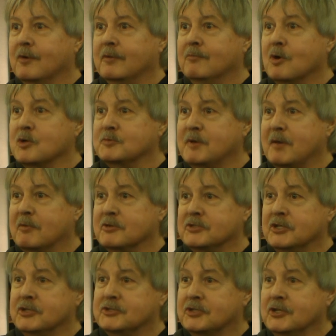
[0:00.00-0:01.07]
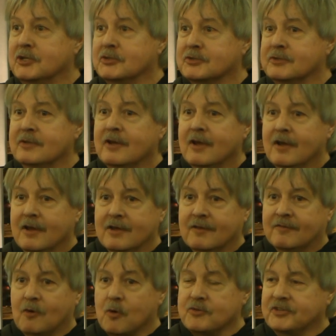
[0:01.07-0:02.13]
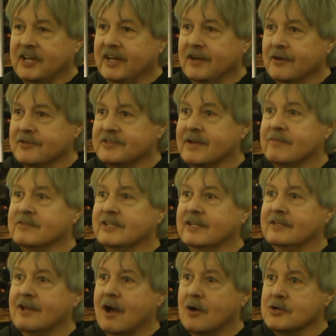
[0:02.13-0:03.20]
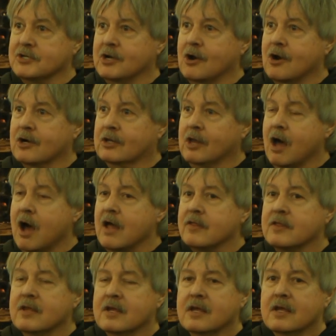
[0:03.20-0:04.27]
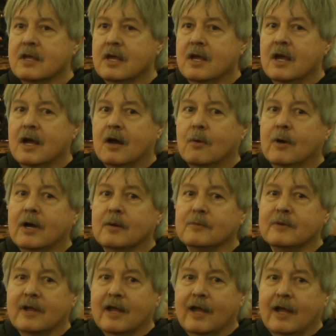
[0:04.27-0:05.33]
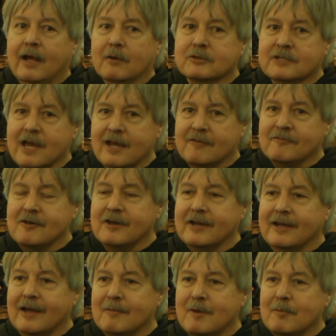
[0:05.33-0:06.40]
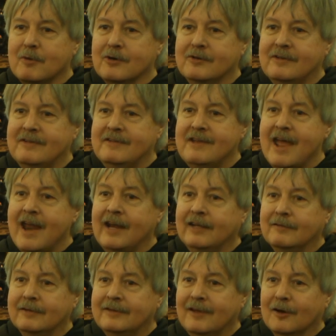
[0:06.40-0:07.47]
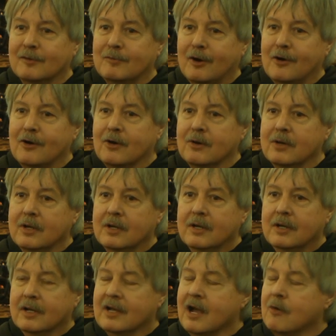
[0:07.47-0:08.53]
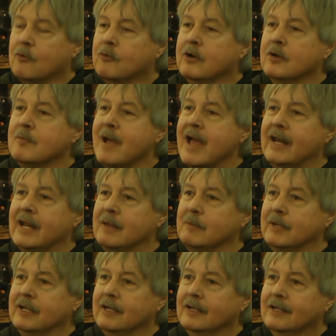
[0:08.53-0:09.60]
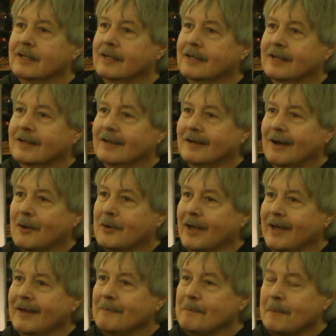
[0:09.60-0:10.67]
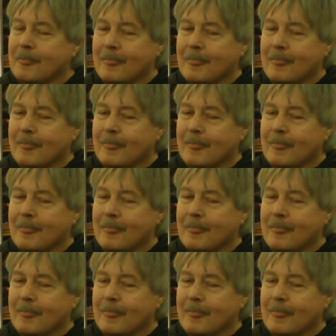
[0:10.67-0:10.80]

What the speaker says: when most people was used to using $14 or $17 a yard cloth. Well, it was kind of funny. I remember Danny Diliberto got real mad at me, okay?